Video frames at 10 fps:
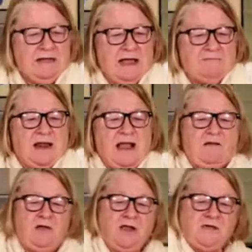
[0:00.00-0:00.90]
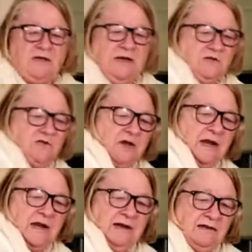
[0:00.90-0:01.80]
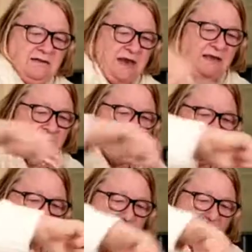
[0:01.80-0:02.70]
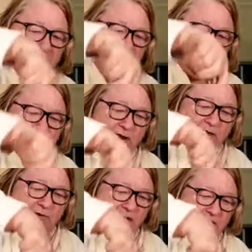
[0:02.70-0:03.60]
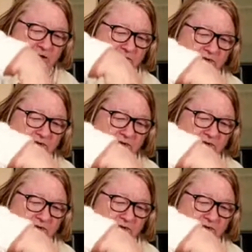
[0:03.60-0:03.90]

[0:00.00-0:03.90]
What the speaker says: I'm now going to literally take this. This will last me quite a long